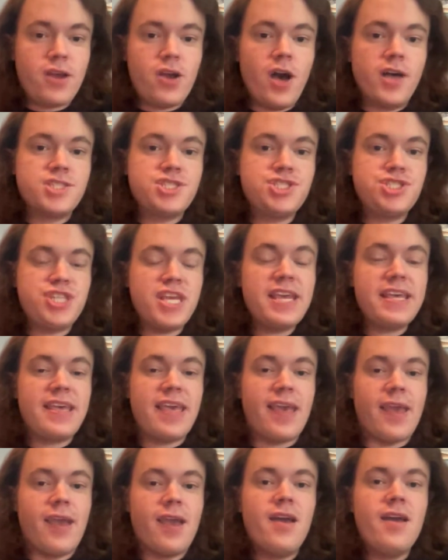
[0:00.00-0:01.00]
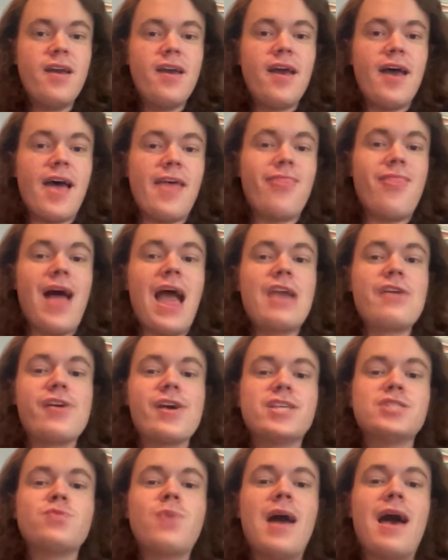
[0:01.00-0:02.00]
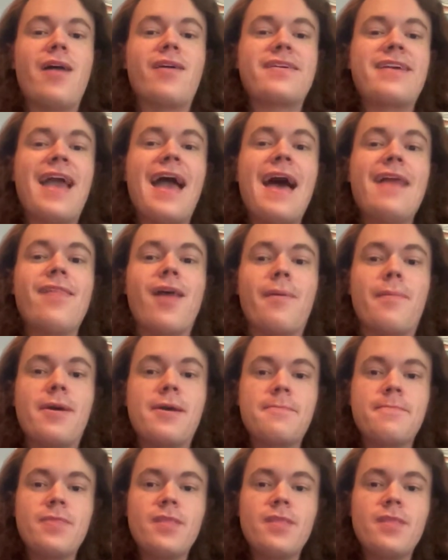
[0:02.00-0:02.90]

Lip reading: calls Shiki and Lyra as well. Callum!